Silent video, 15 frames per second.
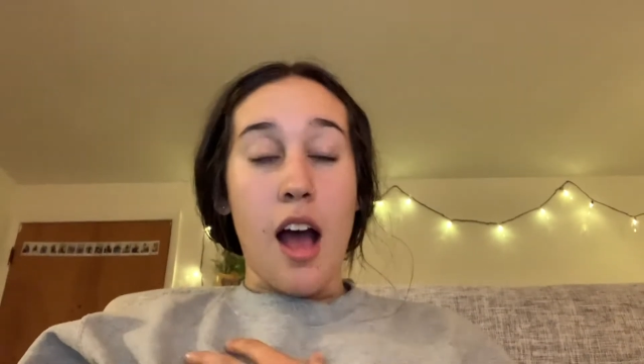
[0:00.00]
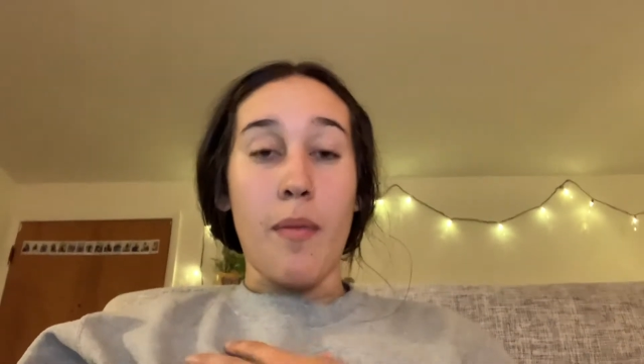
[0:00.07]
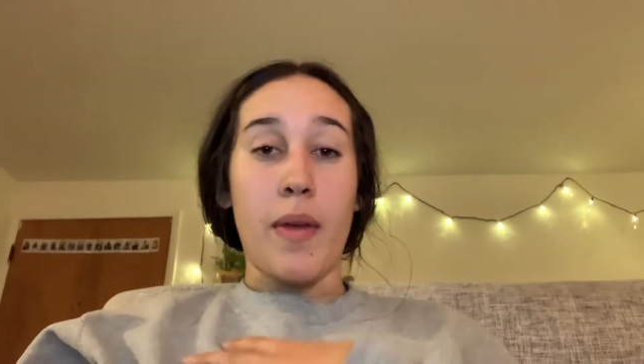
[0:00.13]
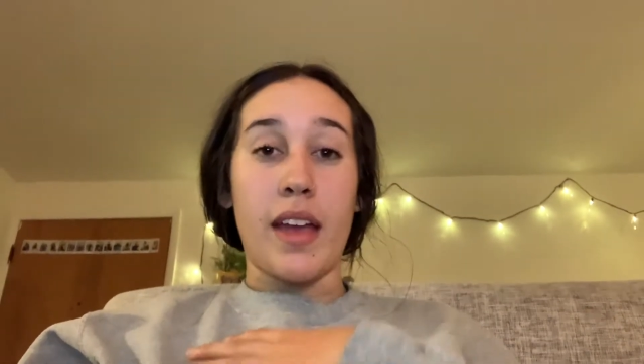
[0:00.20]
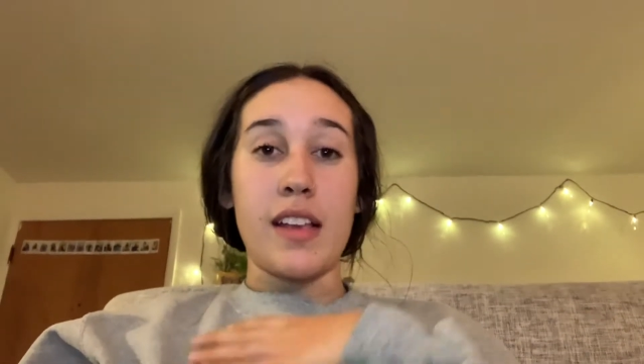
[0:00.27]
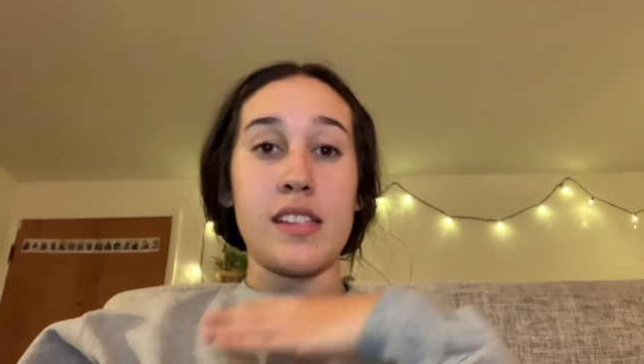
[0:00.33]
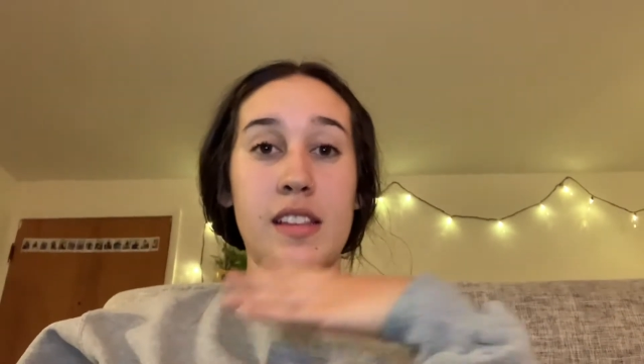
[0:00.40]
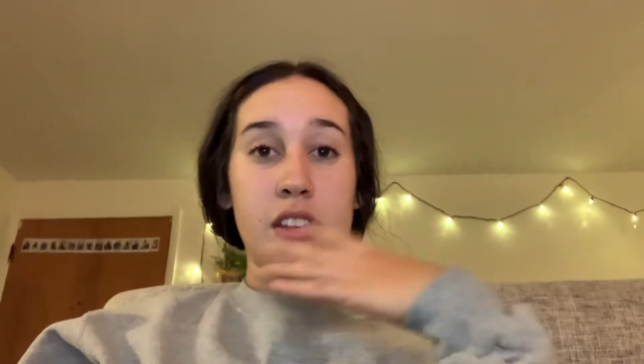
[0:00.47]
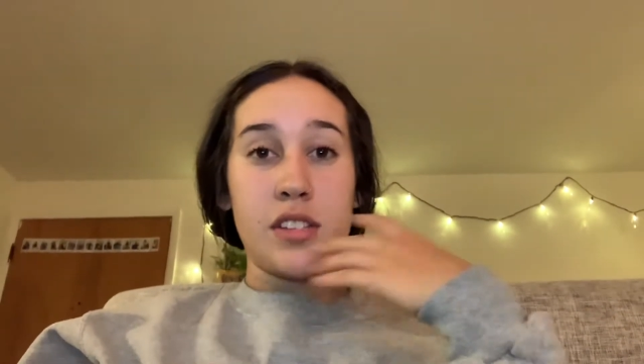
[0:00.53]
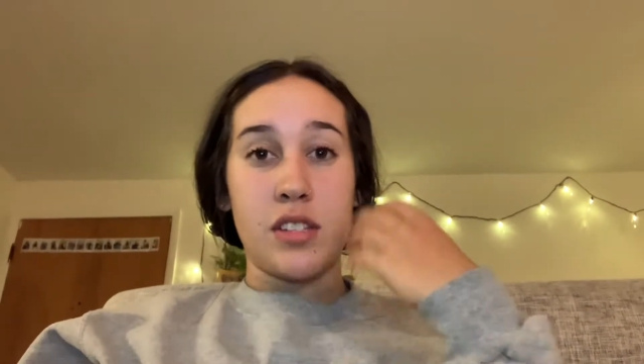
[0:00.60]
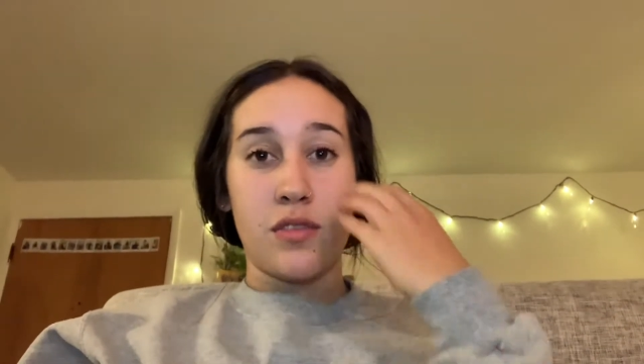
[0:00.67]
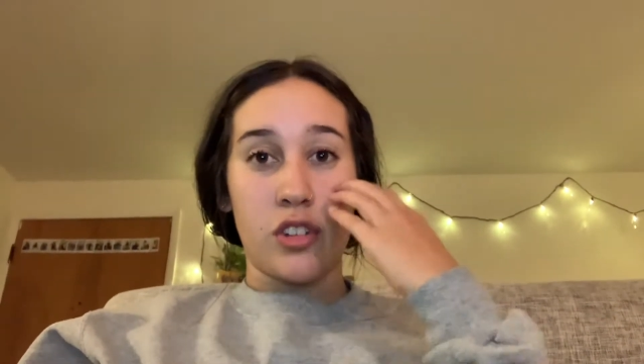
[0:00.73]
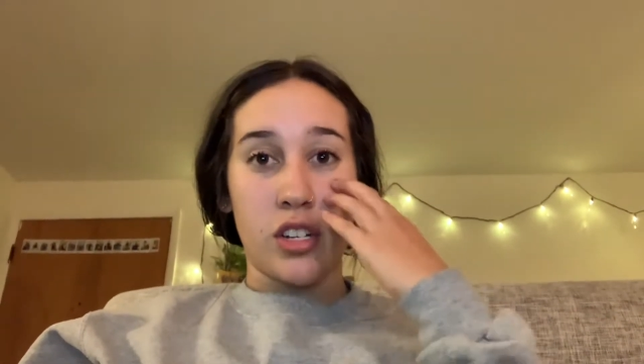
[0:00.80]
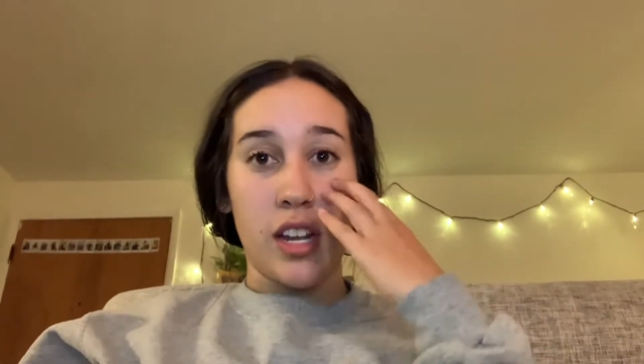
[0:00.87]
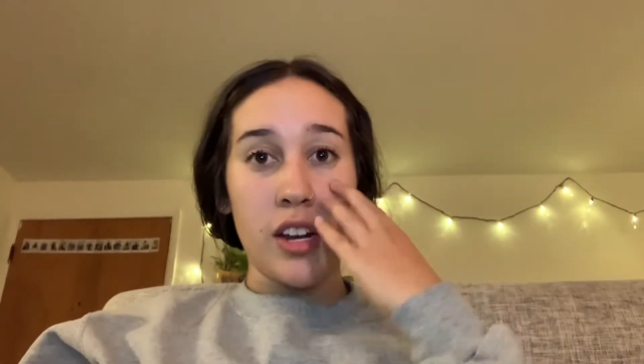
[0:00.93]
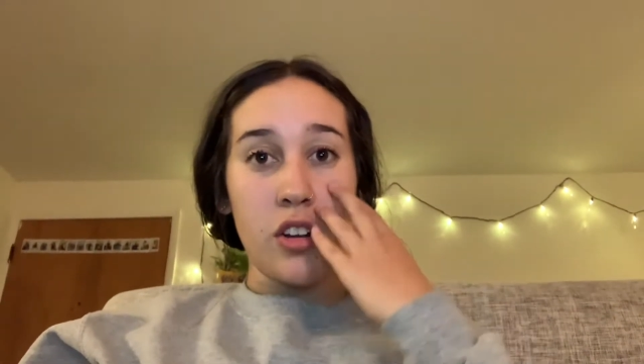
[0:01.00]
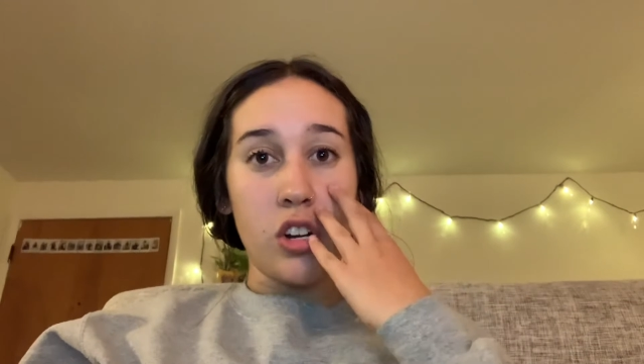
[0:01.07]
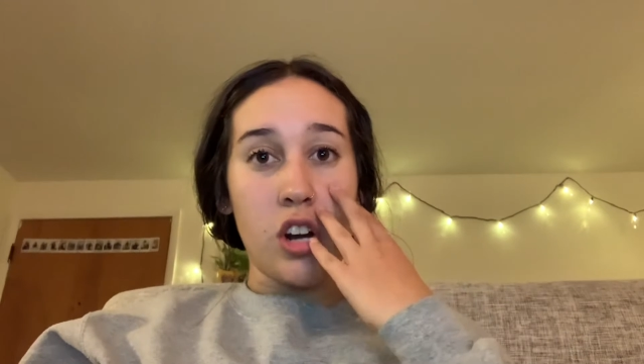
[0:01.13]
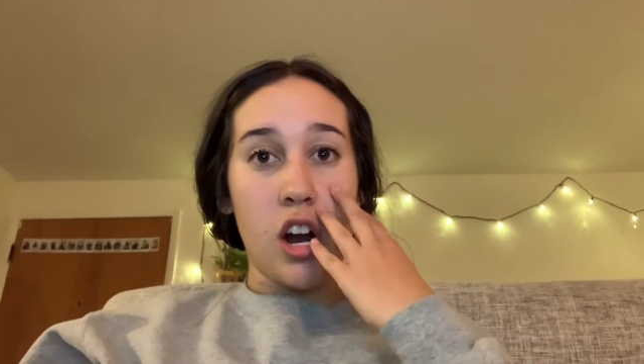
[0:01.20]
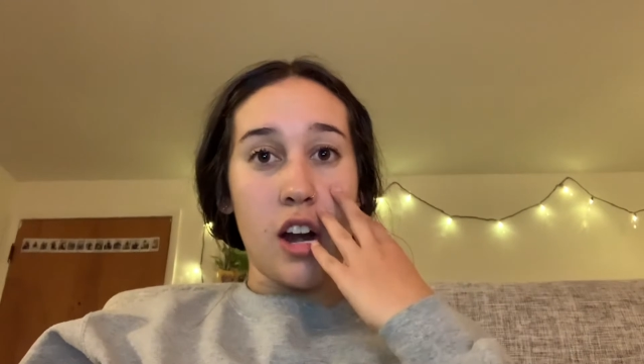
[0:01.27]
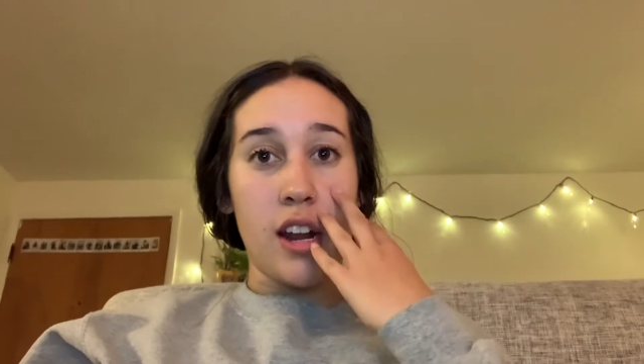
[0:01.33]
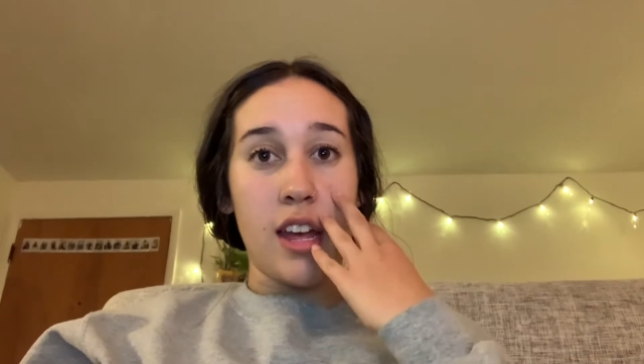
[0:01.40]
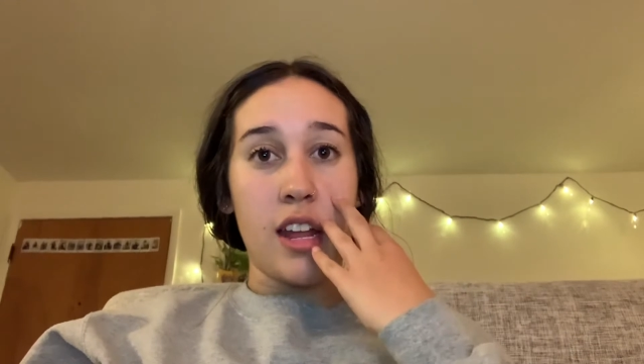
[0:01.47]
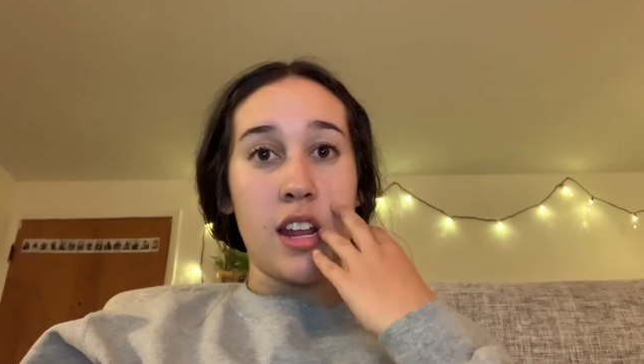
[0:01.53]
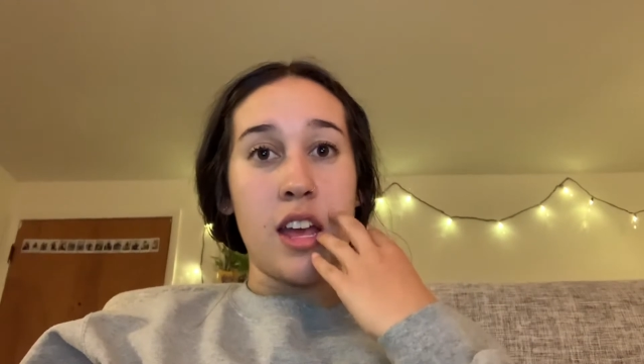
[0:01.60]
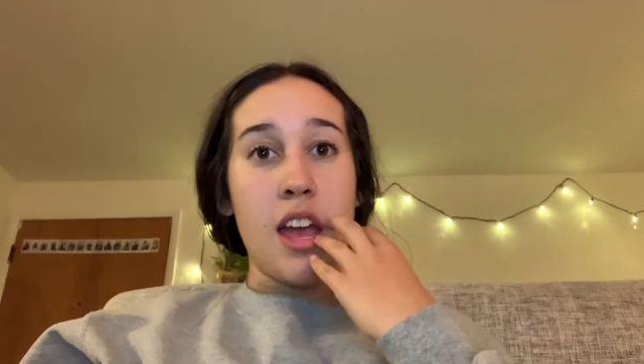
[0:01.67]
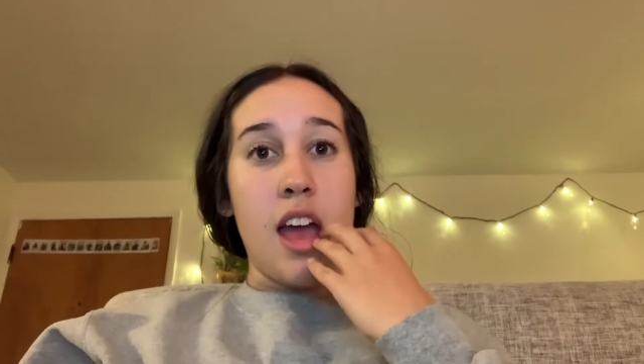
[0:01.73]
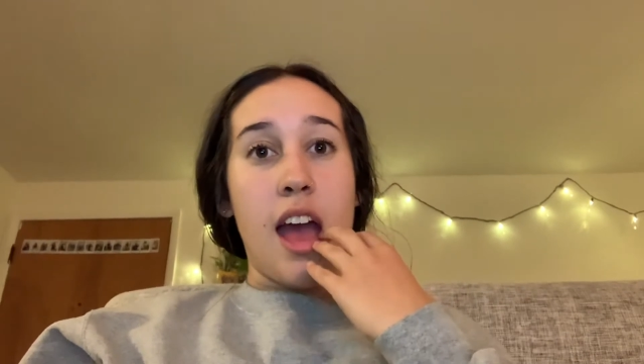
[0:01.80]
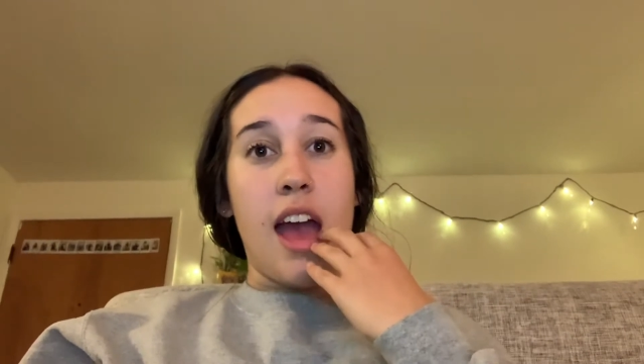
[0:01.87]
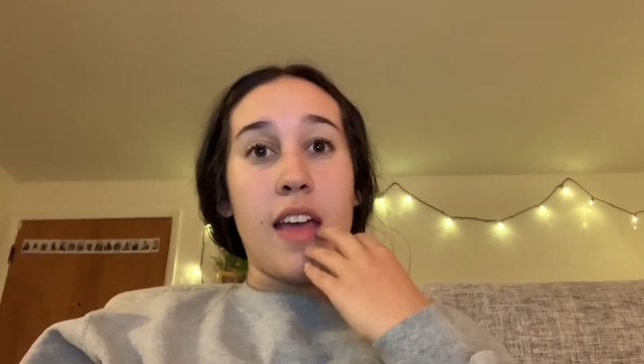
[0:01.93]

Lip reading: Like I said, this is for kindergarten,